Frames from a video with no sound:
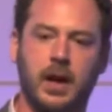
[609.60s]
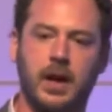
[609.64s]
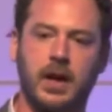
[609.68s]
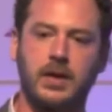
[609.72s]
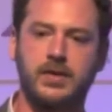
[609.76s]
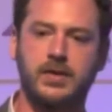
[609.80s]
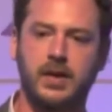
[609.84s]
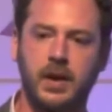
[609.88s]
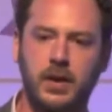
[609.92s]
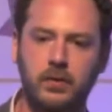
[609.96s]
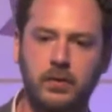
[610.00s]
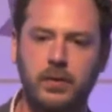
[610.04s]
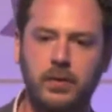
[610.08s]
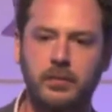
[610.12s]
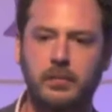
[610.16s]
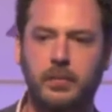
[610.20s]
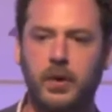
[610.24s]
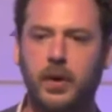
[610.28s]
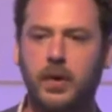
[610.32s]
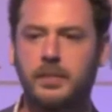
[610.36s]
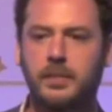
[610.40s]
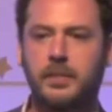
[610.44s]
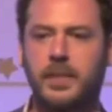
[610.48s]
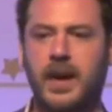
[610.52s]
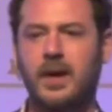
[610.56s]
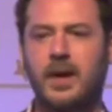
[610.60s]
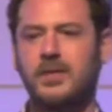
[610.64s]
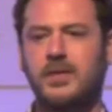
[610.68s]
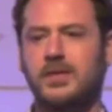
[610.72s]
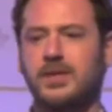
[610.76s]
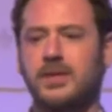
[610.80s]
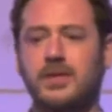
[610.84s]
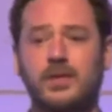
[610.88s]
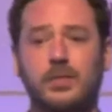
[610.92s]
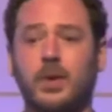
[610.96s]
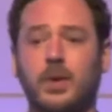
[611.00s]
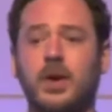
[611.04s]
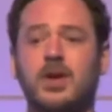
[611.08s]
internal
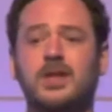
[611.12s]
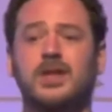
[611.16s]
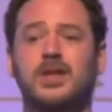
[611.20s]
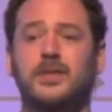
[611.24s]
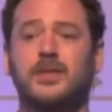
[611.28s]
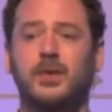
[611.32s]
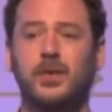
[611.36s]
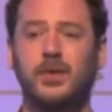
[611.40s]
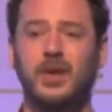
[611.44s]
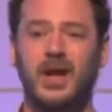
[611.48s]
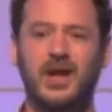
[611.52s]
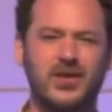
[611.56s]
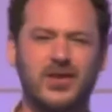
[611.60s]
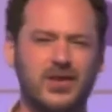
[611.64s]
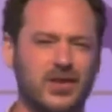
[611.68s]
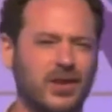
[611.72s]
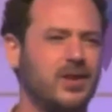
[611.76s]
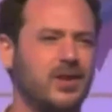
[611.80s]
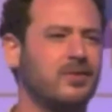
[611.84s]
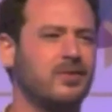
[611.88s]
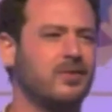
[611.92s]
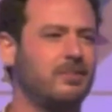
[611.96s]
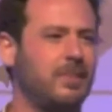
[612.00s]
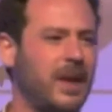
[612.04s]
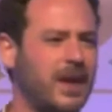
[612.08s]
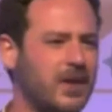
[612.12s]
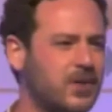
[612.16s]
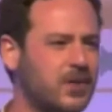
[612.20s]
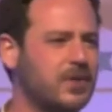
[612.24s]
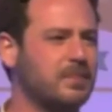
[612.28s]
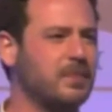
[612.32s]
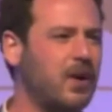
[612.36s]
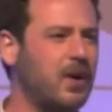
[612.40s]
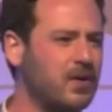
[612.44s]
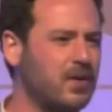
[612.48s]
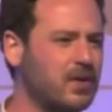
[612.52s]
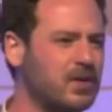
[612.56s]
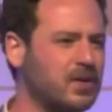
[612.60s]
comparisons, worst of all, external
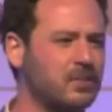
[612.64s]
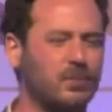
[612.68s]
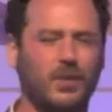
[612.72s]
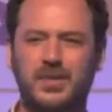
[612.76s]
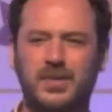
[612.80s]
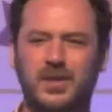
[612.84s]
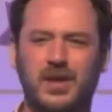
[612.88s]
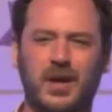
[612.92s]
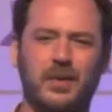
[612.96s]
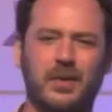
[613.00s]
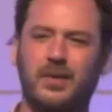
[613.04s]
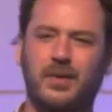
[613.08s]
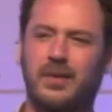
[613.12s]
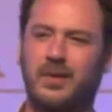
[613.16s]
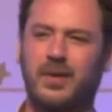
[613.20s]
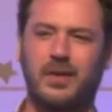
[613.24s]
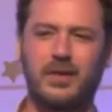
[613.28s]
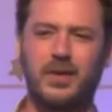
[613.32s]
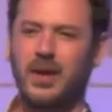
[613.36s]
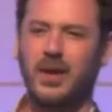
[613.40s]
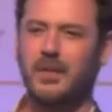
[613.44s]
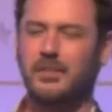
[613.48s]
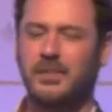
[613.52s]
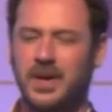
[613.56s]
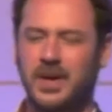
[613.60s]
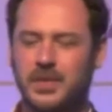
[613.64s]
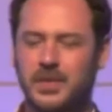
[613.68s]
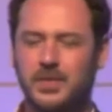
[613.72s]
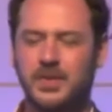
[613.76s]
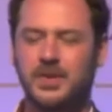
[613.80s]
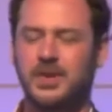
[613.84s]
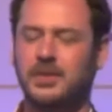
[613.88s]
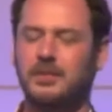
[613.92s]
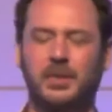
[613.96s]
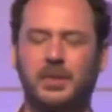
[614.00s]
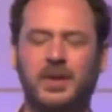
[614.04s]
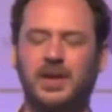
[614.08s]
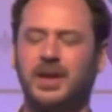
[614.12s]
benchmarks and what's going on in other companies, which
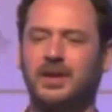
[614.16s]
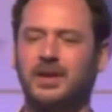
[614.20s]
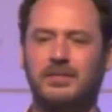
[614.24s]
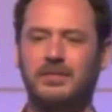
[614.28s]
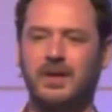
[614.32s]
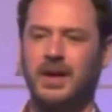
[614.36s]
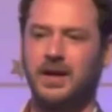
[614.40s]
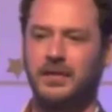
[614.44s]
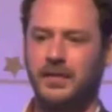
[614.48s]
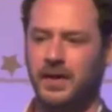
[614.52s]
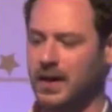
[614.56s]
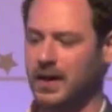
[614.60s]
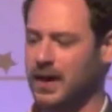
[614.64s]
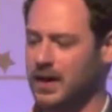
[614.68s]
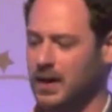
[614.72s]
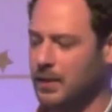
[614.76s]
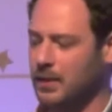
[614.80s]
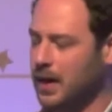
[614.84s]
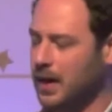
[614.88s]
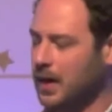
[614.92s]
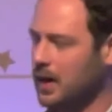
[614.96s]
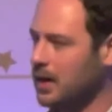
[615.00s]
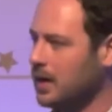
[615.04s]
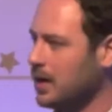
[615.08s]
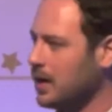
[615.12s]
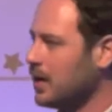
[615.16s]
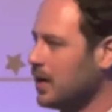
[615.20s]
is completely irrelevant anyway.